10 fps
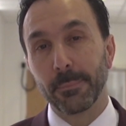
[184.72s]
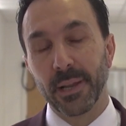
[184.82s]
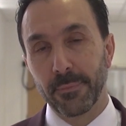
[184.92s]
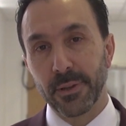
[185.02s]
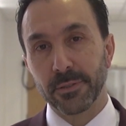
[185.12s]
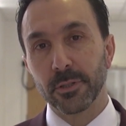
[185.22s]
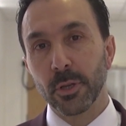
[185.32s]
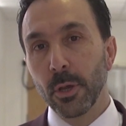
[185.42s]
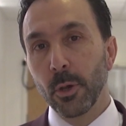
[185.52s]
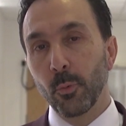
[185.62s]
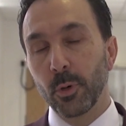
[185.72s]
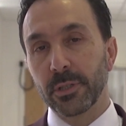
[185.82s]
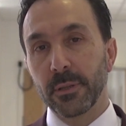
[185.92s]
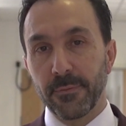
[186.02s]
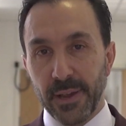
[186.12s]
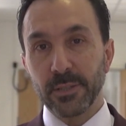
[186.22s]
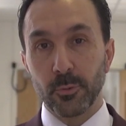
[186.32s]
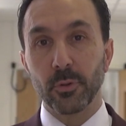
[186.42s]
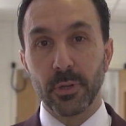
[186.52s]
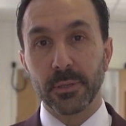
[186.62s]
blood vessels, which in the vast
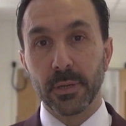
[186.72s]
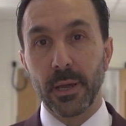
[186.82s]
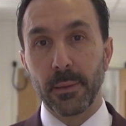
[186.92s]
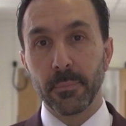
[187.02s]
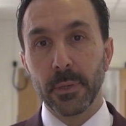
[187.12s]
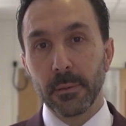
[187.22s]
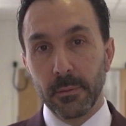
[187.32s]
majority of the time